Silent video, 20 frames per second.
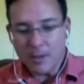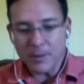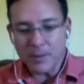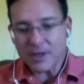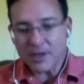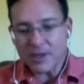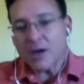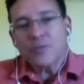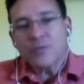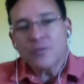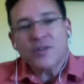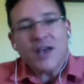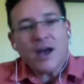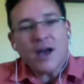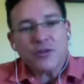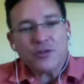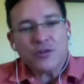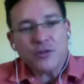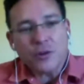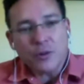but it comes
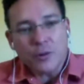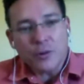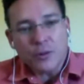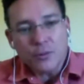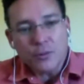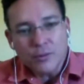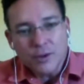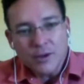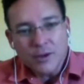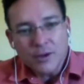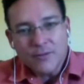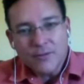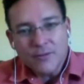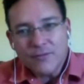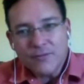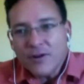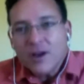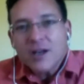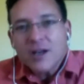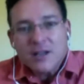out so
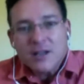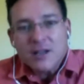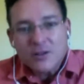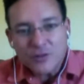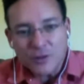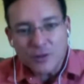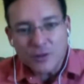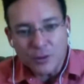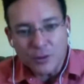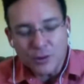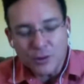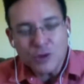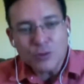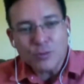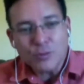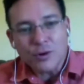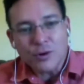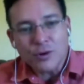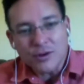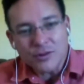funny and so
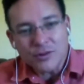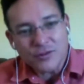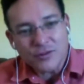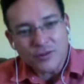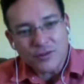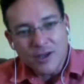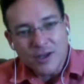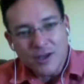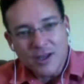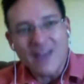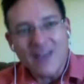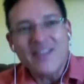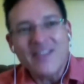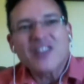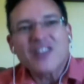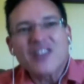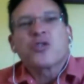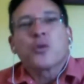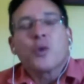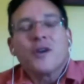humorous, and
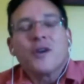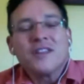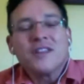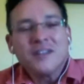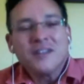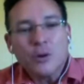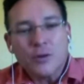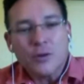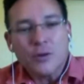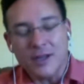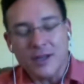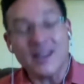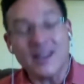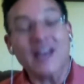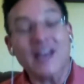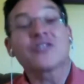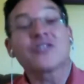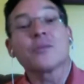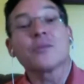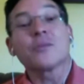that's the way they deal with it.
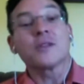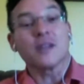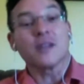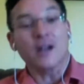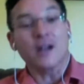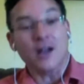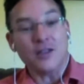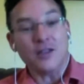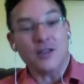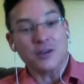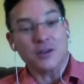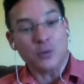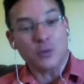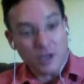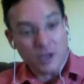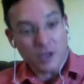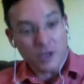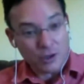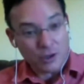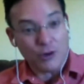That's something that I think
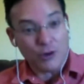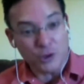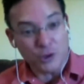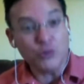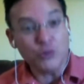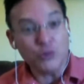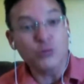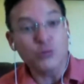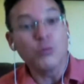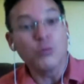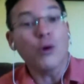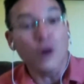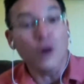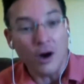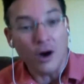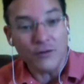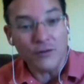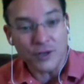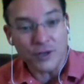we could all use more of,